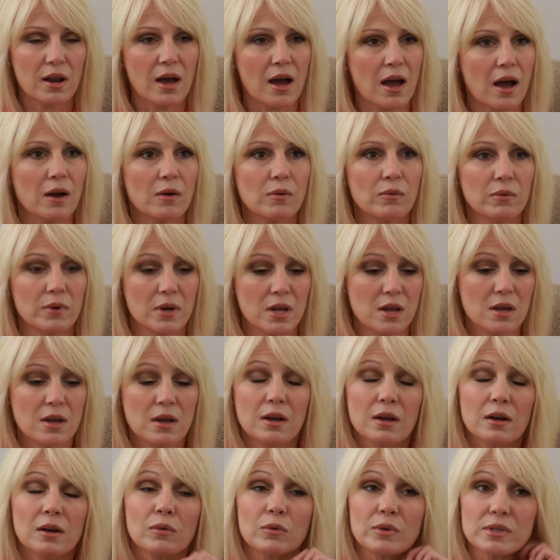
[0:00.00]
I
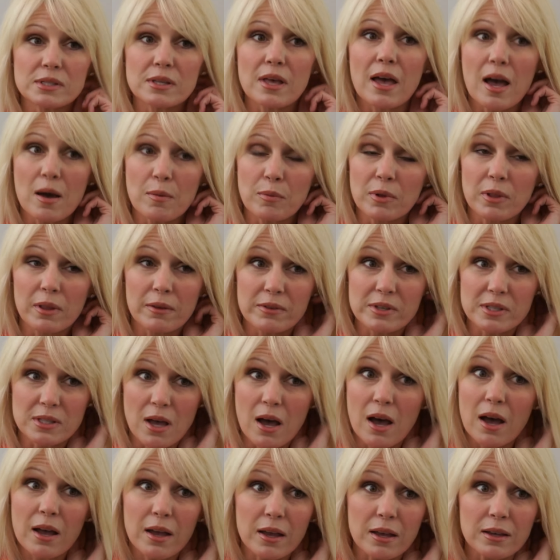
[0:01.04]
was the apple of his
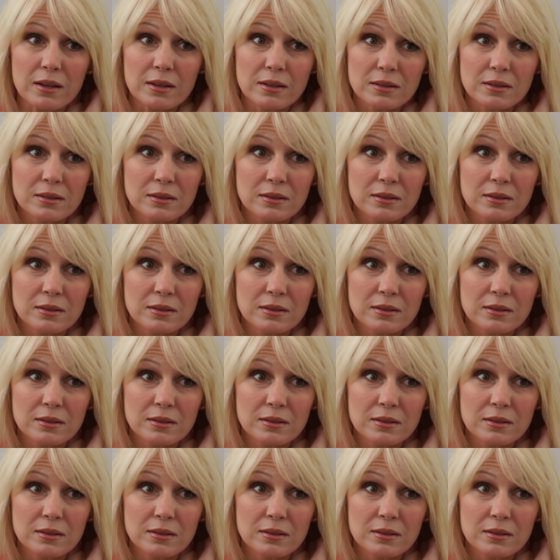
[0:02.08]
eye.